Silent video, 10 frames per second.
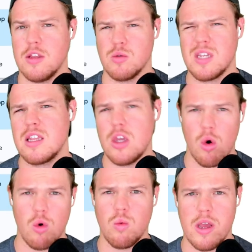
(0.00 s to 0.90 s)
This was like the
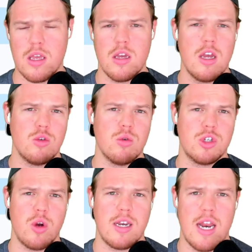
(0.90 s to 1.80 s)
old way to
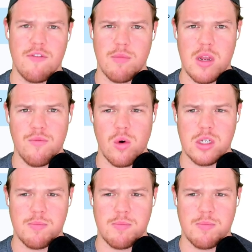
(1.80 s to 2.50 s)
extract data from an invoice,